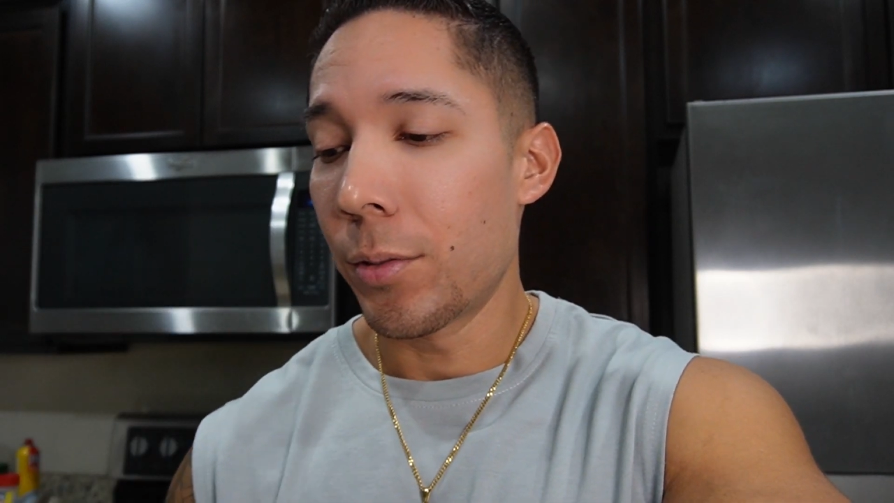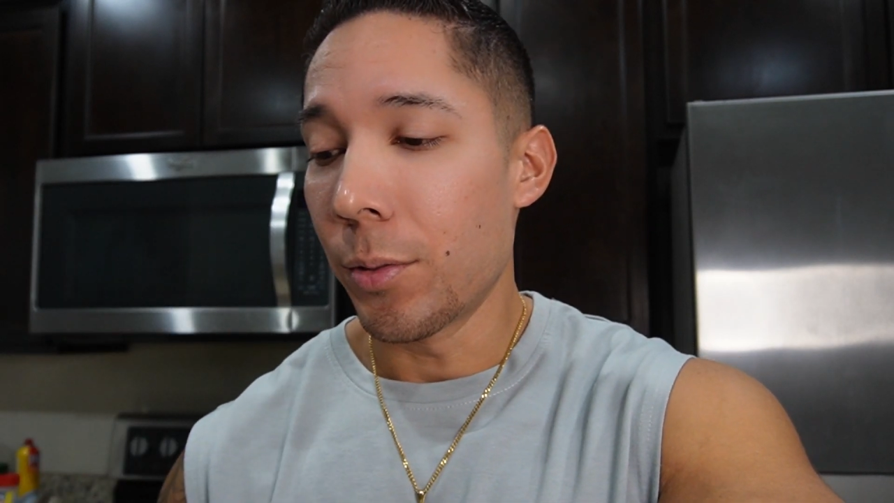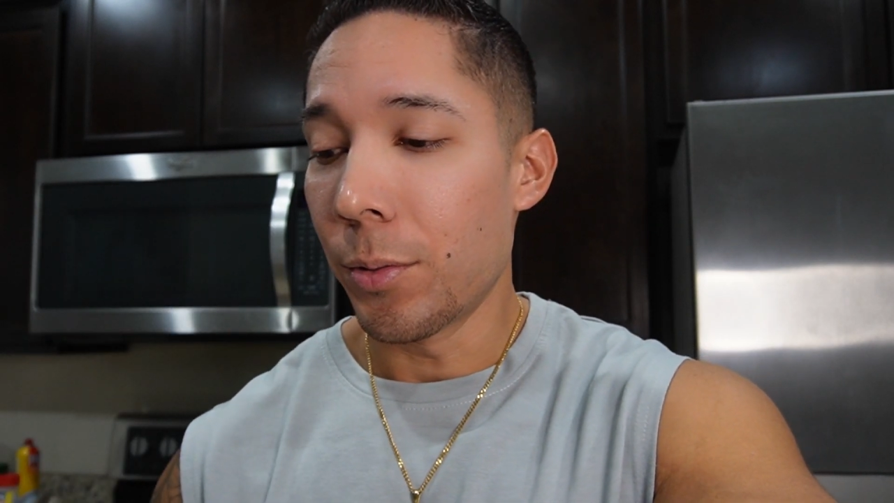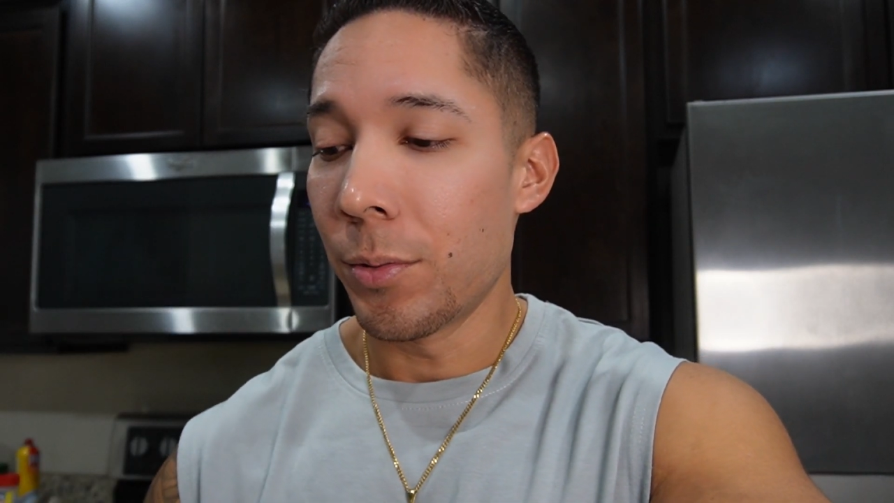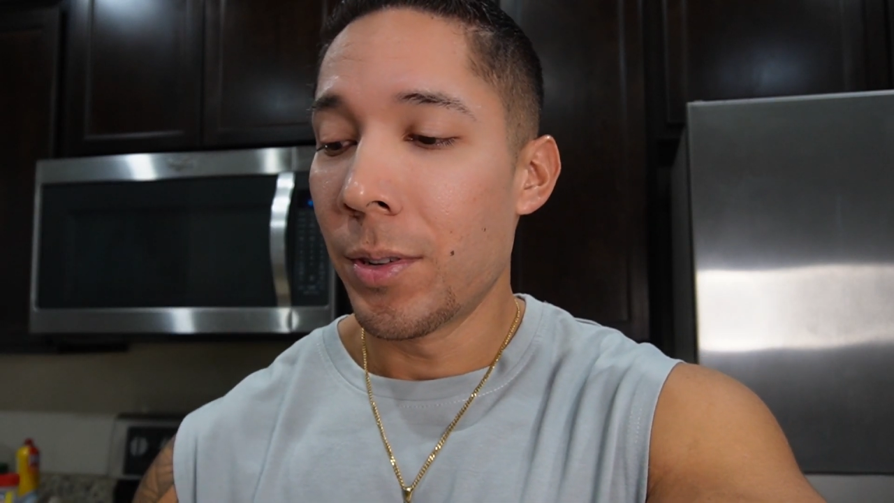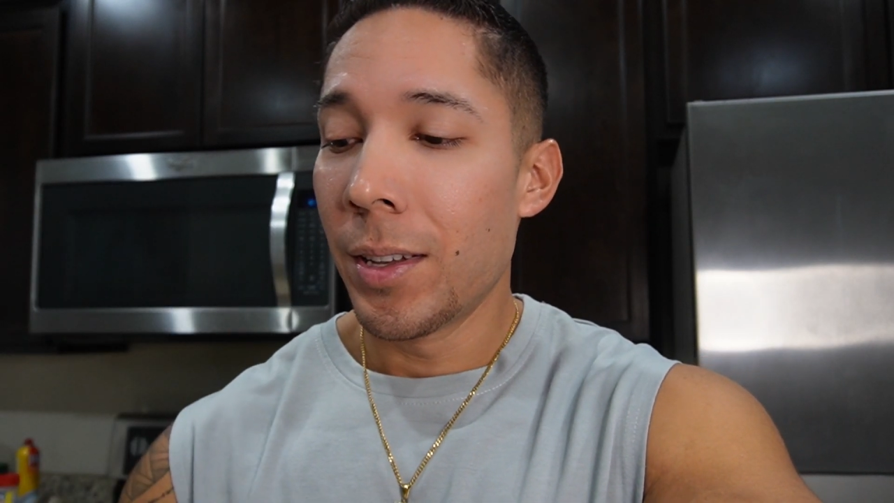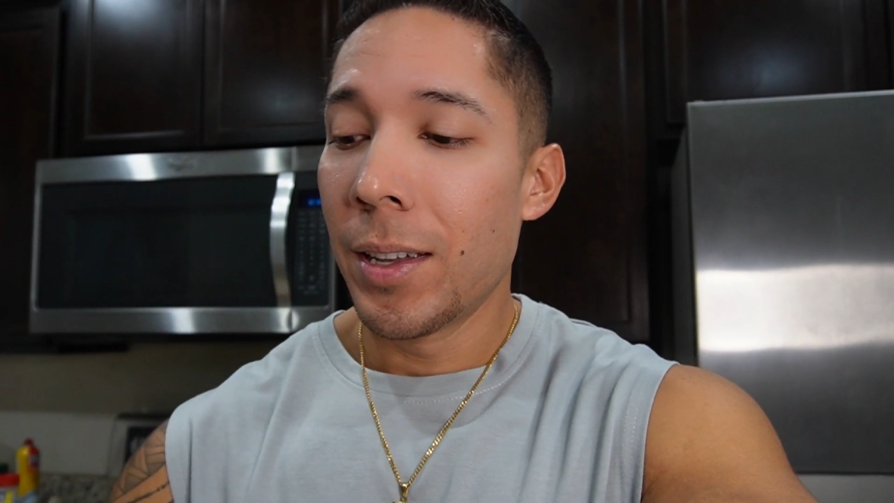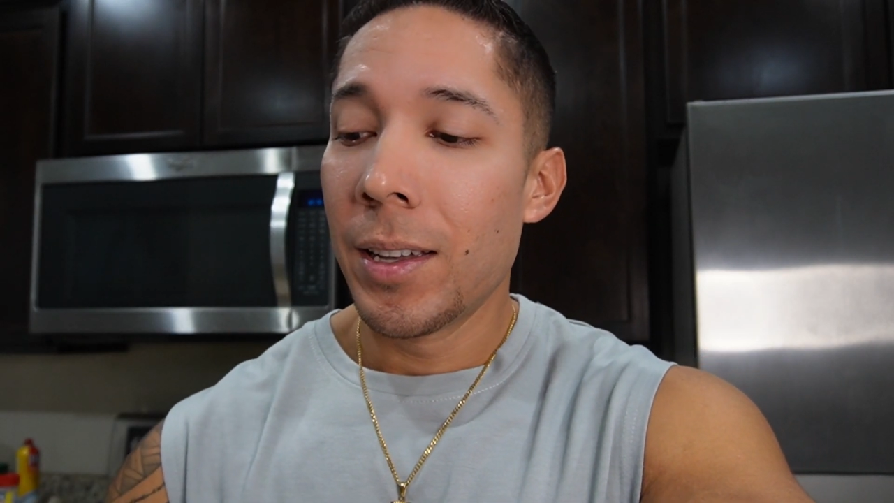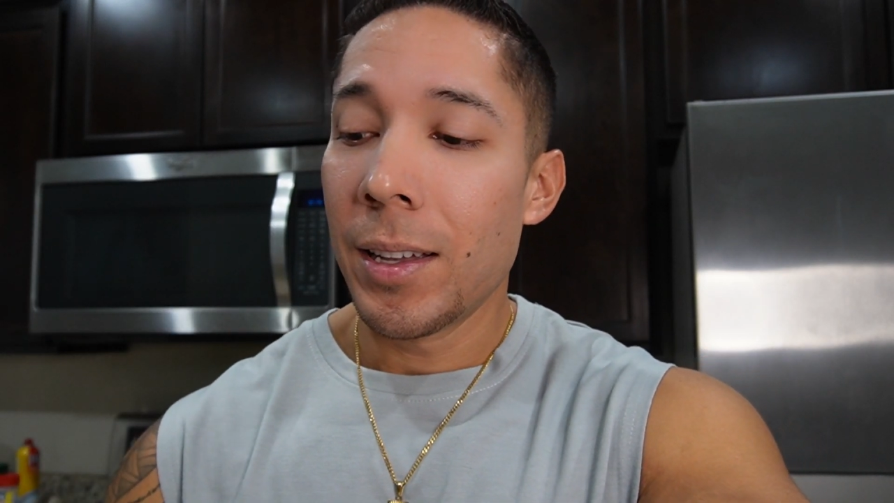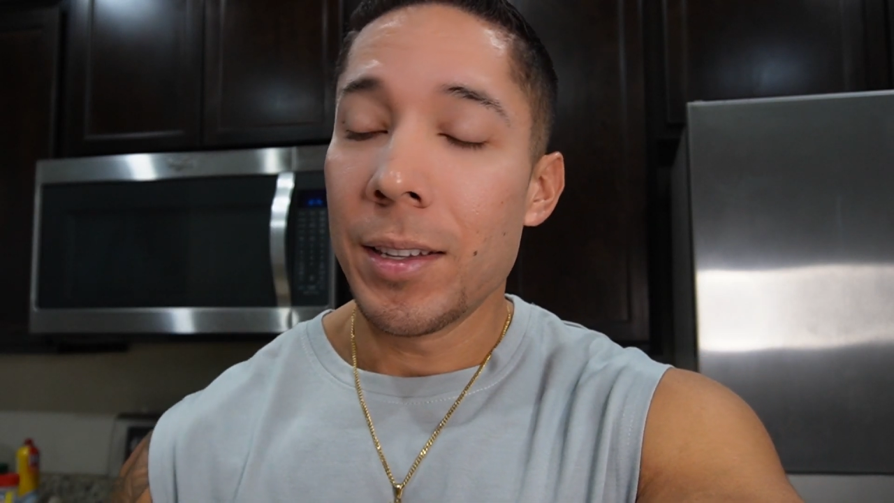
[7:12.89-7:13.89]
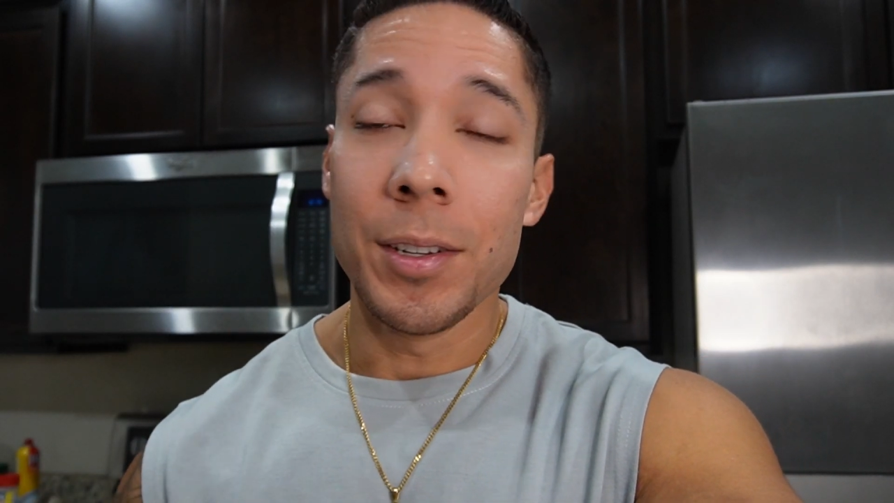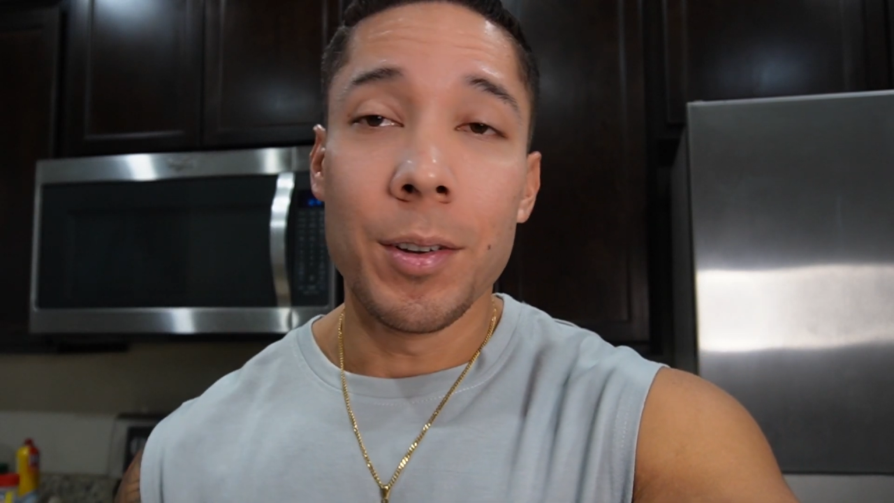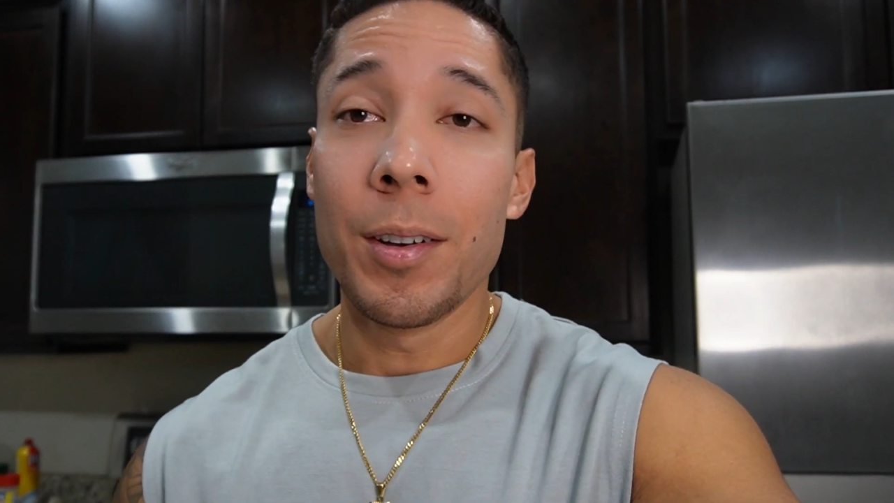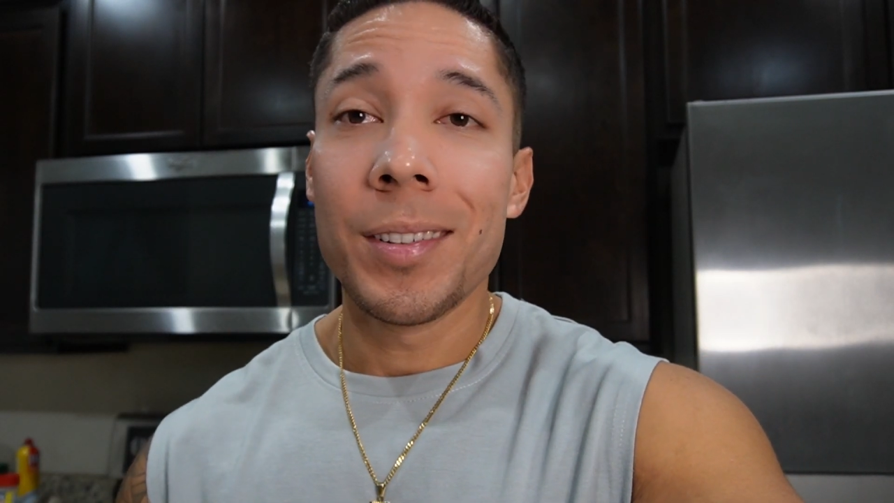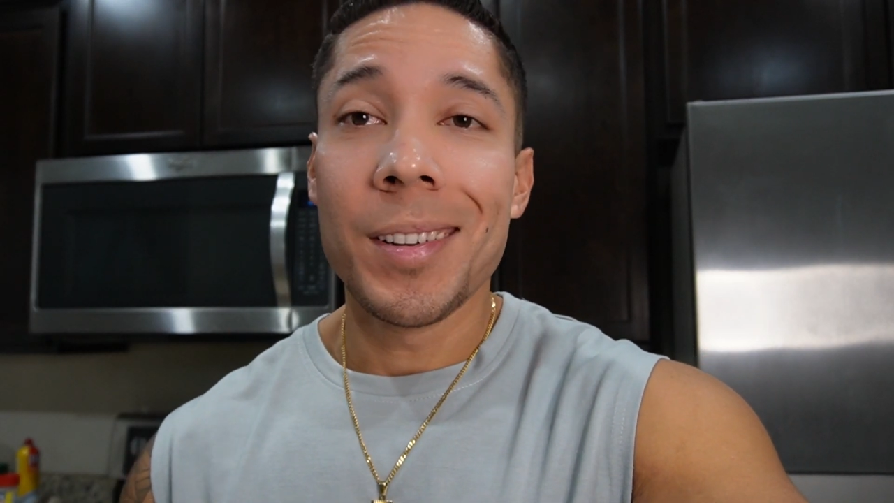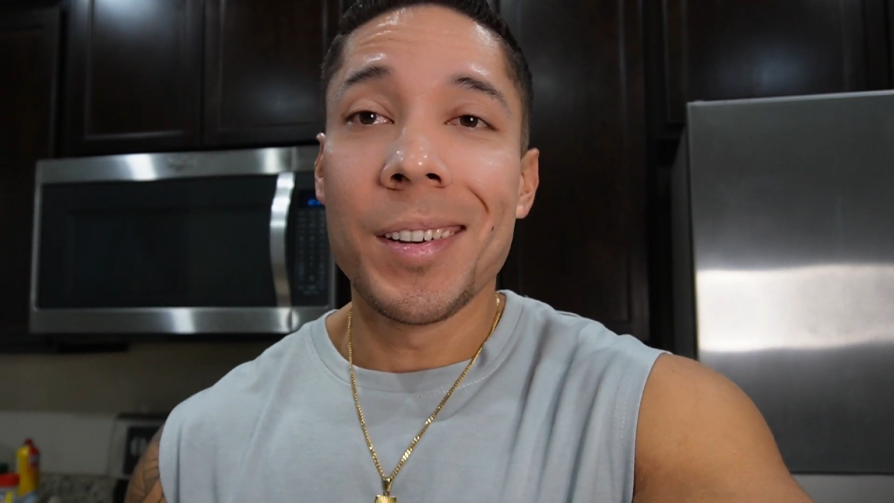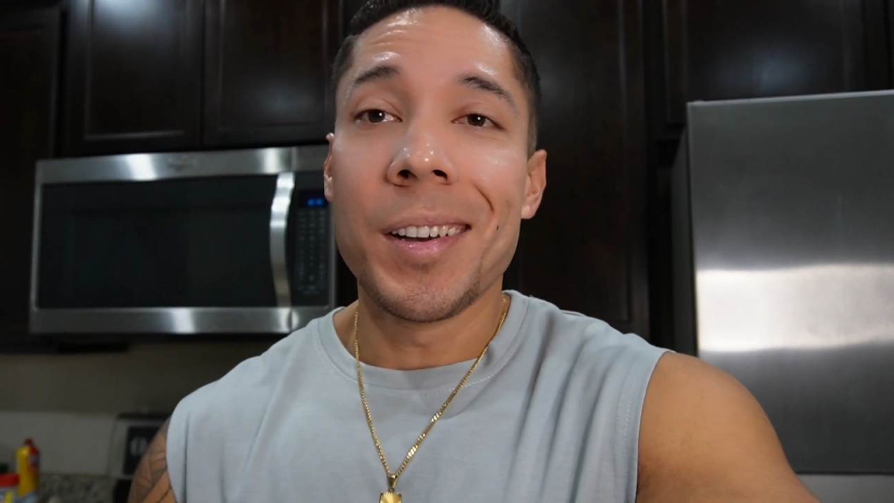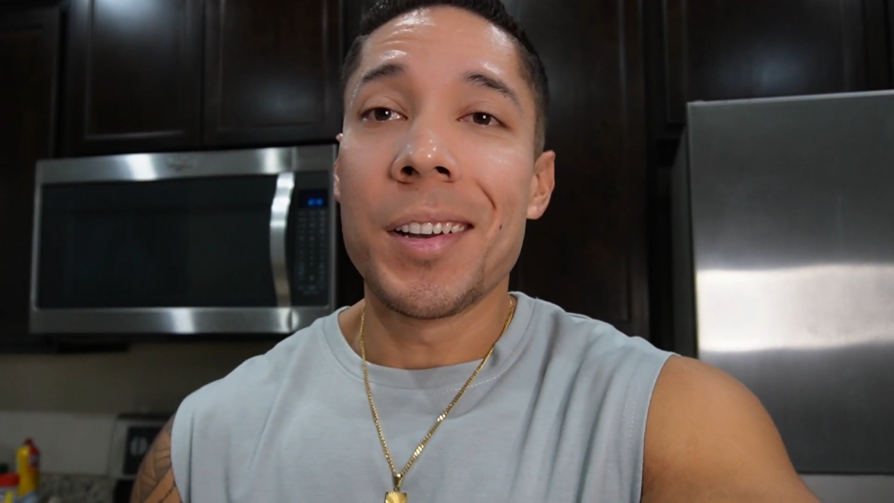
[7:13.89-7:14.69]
So, you know,